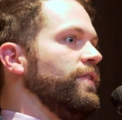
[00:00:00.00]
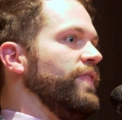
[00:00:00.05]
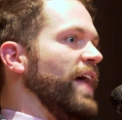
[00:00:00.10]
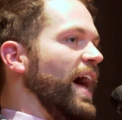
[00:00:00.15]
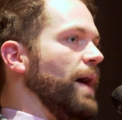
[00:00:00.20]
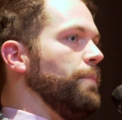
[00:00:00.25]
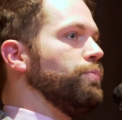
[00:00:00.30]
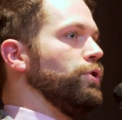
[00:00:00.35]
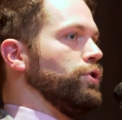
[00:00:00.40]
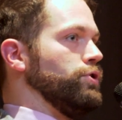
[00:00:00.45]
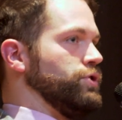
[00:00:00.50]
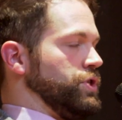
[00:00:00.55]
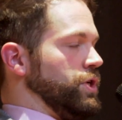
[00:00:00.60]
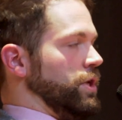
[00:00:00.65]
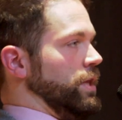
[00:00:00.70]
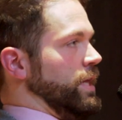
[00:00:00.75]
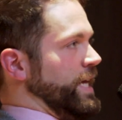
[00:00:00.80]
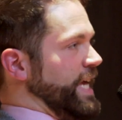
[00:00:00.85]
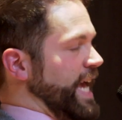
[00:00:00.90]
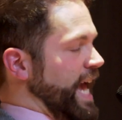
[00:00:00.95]
that
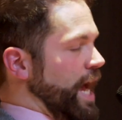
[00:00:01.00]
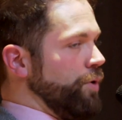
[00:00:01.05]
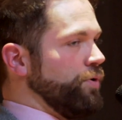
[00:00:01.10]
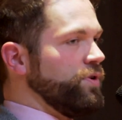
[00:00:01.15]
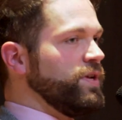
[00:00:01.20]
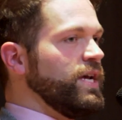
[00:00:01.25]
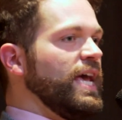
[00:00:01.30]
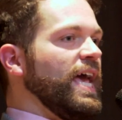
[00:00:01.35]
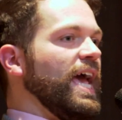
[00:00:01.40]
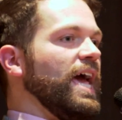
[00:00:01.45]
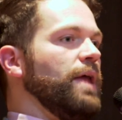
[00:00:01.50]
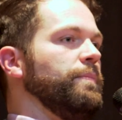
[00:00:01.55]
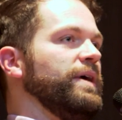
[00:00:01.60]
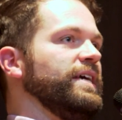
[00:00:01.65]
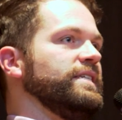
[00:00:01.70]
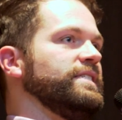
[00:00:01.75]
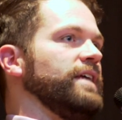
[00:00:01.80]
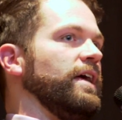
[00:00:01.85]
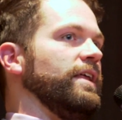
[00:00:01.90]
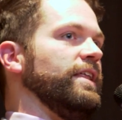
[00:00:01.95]
personal account and
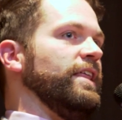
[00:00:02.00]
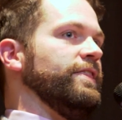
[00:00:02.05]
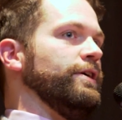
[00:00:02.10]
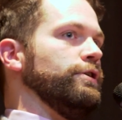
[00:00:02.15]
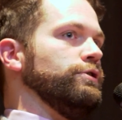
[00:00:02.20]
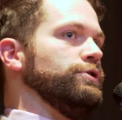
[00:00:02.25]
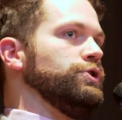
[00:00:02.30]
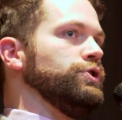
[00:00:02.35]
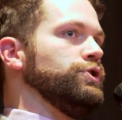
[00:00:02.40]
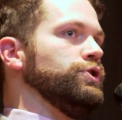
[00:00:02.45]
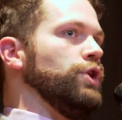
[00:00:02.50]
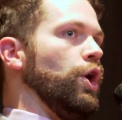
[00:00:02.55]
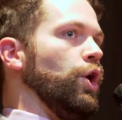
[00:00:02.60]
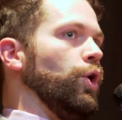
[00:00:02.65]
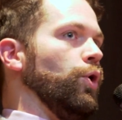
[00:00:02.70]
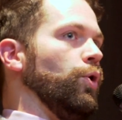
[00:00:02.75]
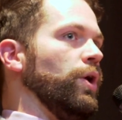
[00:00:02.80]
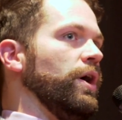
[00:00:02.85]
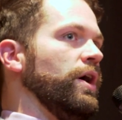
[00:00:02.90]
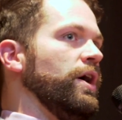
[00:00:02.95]
based on that there's
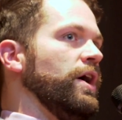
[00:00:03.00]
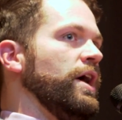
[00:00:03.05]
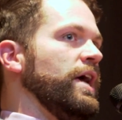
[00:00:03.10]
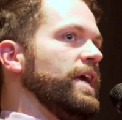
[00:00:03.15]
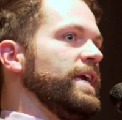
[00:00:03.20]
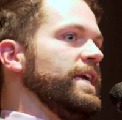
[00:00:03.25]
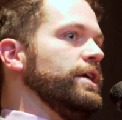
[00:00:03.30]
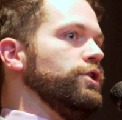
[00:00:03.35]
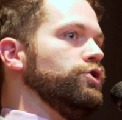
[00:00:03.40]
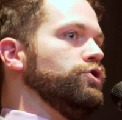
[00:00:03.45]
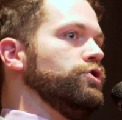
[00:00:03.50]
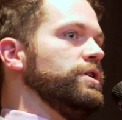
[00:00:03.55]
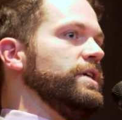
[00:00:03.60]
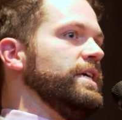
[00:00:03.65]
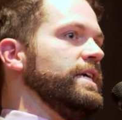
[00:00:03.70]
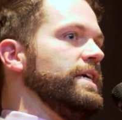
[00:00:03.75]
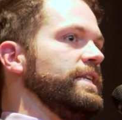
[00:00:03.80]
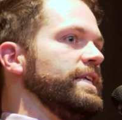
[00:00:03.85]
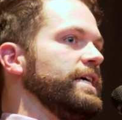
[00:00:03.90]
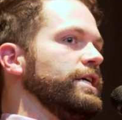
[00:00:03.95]
so he
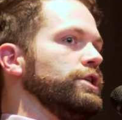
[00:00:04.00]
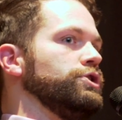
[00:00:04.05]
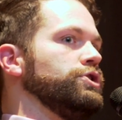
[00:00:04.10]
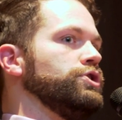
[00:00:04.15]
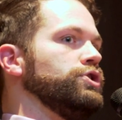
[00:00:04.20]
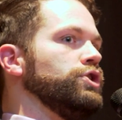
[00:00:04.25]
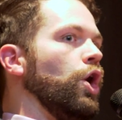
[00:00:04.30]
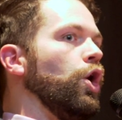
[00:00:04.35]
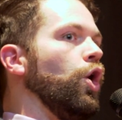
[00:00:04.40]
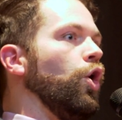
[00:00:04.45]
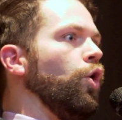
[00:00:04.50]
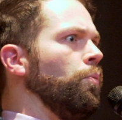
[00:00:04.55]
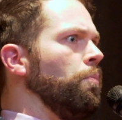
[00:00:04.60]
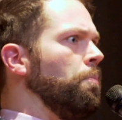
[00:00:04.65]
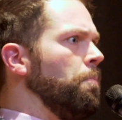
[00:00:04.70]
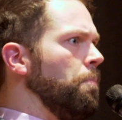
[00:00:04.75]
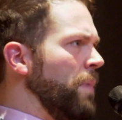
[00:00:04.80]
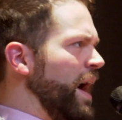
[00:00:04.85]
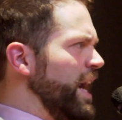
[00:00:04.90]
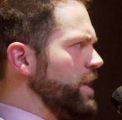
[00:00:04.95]
he did so
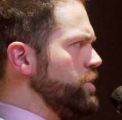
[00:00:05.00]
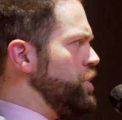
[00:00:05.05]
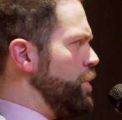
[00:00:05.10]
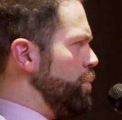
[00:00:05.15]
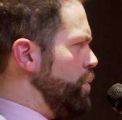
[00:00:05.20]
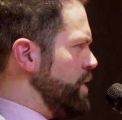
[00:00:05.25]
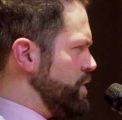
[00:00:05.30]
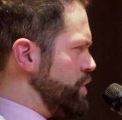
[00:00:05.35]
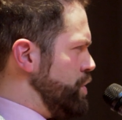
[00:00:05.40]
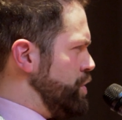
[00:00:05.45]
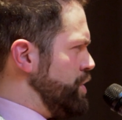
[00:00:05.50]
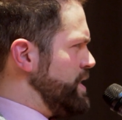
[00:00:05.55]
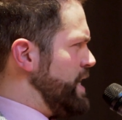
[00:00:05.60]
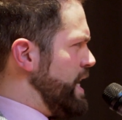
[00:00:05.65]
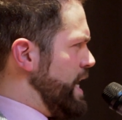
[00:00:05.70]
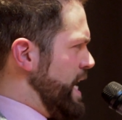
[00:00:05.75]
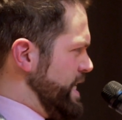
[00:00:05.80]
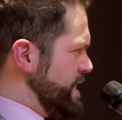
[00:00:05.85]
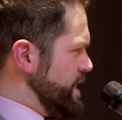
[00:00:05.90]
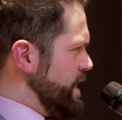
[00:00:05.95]
much it wasn't just
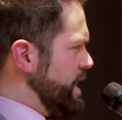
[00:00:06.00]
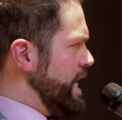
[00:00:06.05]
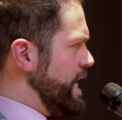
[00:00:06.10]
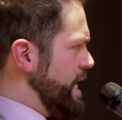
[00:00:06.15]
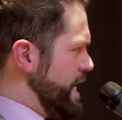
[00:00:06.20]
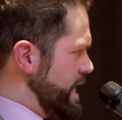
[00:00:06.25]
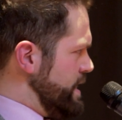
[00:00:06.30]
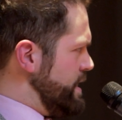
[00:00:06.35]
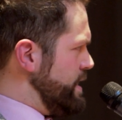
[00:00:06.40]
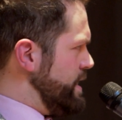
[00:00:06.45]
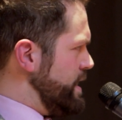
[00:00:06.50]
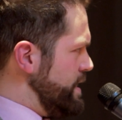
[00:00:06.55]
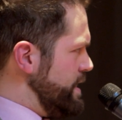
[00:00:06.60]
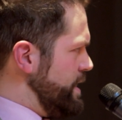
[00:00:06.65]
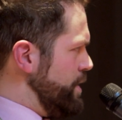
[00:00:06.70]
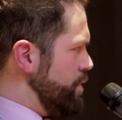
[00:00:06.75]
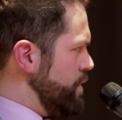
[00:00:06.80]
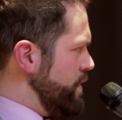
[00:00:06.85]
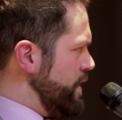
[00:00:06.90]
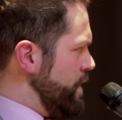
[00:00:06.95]
an isolated instance
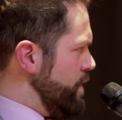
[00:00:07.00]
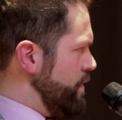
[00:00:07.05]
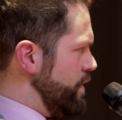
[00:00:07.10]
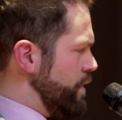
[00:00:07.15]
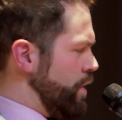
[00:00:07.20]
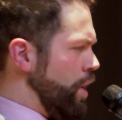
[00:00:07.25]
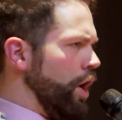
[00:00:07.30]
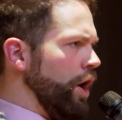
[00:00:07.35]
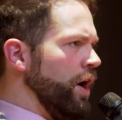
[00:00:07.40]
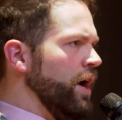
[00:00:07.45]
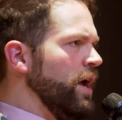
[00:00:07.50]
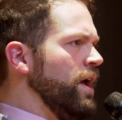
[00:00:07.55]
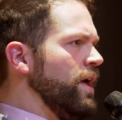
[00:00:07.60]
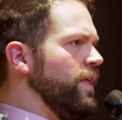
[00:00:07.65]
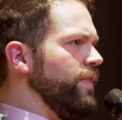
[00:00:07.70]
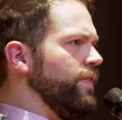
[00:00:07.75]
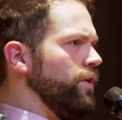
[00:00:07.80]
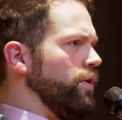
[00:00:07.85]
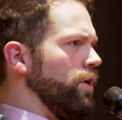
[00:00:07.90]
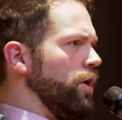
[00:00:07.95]
here or there there are
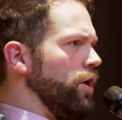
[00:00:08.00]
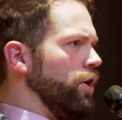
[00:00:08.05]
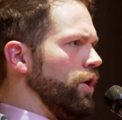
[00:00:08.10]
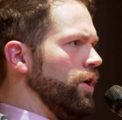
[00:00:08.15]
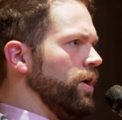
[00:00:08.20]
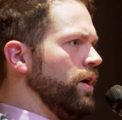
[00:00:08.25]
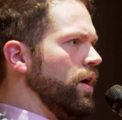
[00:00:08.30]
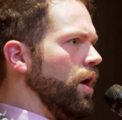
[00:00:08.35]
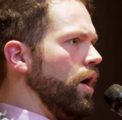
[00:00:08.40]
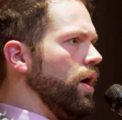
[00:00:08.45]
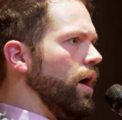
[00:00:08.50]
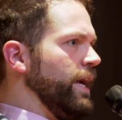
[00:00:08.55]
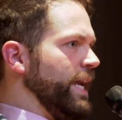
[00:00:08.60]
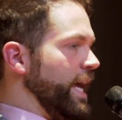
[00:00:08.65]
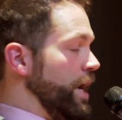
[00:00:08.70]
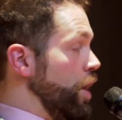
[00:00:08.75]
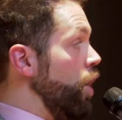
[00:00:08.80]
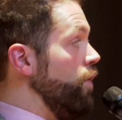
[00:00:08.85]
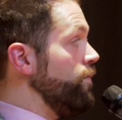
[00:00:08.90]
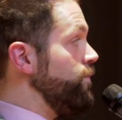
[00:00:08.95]
there are
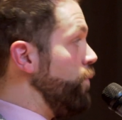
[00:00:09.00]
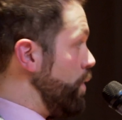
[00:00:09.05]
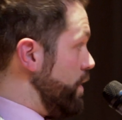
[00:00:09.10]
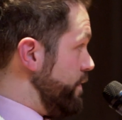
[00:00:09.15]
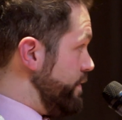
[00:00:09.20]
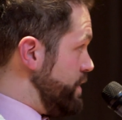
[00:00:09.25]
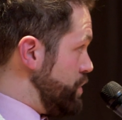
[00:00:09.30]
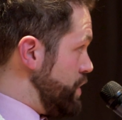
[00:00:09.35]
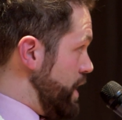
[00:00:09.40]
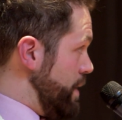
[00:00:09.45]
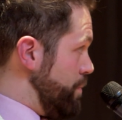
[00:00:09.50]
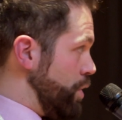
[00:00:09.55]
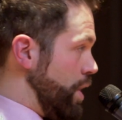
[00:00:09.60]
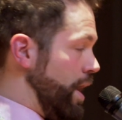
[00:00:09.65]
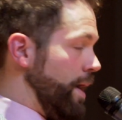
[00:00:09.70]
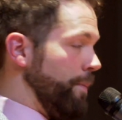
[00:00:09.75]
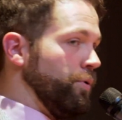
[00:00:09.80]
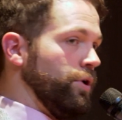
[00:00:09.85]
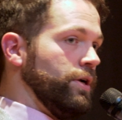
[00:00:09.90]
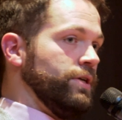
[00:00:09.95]
again all four of his chamber
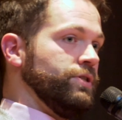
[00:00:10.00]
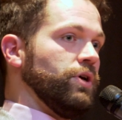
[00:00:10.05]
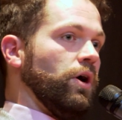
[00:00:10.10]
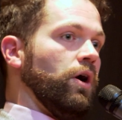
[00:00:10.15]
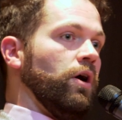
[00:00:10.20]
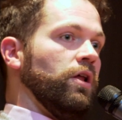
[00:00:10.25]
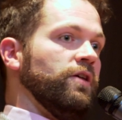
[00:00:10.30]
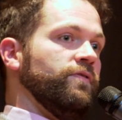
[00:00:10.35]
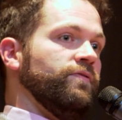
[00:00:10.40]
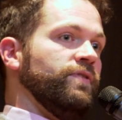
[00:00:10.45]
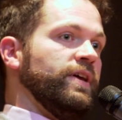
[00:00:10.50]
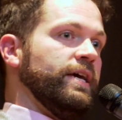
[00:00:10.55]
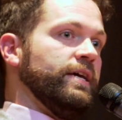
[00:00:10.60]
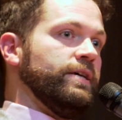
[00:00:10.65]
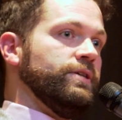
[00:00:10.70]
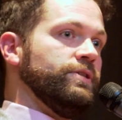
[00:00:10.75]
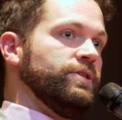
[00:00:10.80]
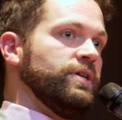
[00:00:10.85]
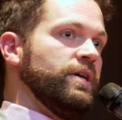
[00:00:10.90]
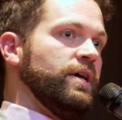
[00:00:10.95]
operas all of
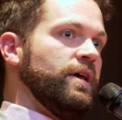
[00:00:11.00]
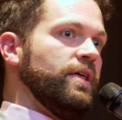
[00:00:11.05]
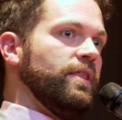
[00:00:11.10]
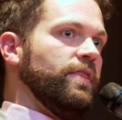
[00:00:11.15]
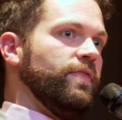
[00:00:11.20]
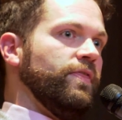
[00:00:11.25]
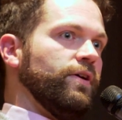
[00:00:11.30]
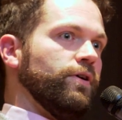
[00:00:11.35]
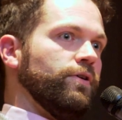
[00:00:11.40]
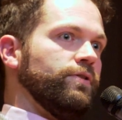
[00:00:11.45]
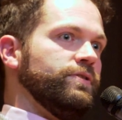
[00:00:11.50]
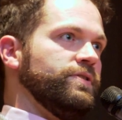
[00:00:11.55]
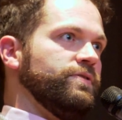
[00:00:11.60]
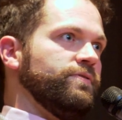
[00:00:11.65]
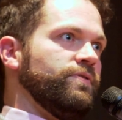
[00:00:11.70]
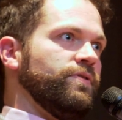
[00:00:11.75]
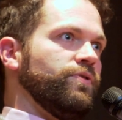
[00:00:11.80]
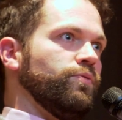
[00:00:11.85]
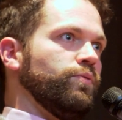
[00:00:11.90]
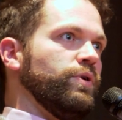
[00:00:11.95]
his
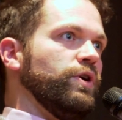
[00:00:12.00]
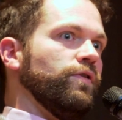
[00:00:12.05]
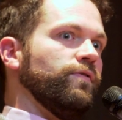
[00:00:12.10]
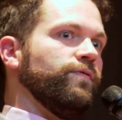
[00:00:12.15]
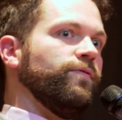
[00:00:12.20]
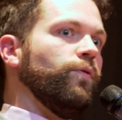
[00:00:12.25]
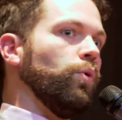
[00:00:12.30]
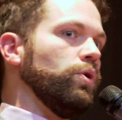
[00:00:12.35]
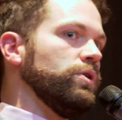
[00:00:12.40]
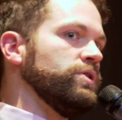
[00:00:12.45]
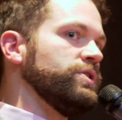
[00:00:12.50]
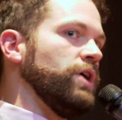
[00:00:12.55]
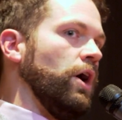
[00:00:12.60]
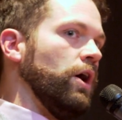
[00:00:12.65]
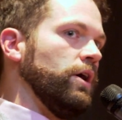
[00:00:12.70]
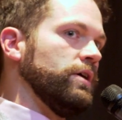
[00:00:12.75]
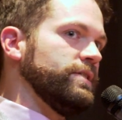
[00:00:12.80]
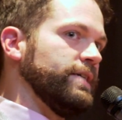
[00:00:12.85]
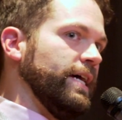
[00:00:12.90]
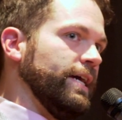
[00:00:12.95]
there's three or four
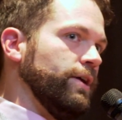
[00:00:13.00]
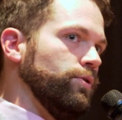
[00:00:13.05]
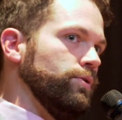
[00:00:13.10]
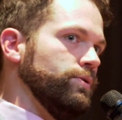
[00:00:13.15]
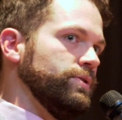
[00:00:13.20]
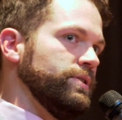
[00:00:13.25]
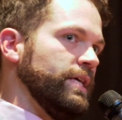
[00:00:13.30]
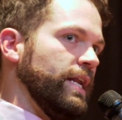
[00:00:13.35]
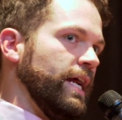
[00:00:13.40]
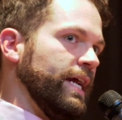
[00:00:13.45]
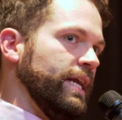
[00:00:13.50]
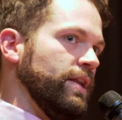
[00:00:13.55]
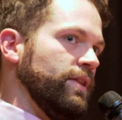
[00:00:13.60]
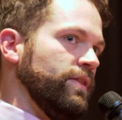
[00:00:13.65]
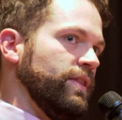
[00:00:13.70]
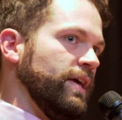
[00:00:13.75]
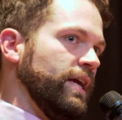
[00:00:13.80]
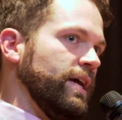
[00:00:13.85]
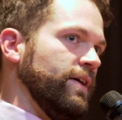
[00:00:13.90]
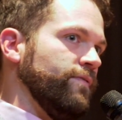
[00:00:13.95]
song cycles that i can
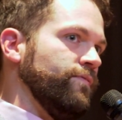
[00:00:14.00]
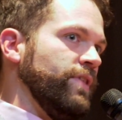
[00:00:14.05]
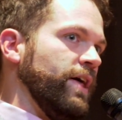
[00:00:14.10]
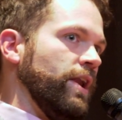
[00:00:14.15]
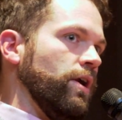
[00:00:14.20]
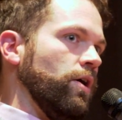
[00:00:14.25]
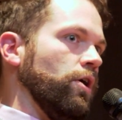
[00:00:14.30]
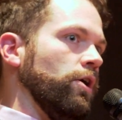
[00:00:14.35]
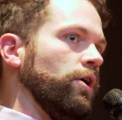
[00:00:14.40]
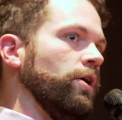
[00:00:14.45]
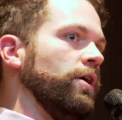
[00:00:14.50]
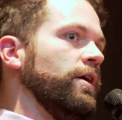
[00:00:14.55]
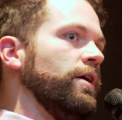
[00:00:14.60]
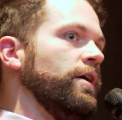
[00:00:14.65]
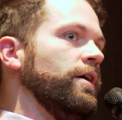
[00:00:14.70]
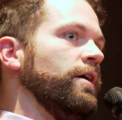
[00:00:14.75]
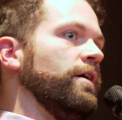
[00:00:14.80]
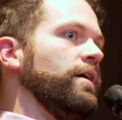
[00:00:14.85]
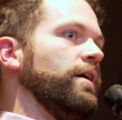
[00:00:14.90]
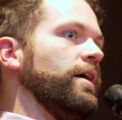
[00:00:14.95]
think of that are
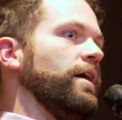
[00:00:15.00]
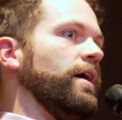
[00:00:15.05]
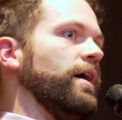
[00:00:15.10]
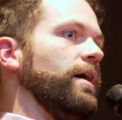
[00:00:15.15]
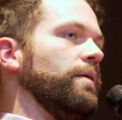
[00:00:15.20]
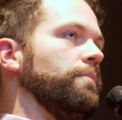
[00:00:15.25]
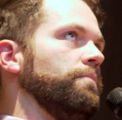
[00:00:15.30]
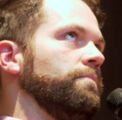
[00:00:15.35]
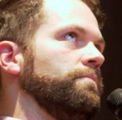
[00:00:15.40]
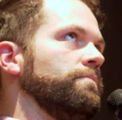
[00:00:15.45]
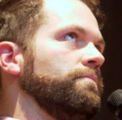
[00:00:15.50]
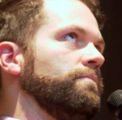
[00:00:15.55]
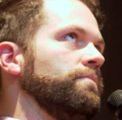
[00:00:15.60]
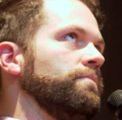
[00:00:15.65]
um,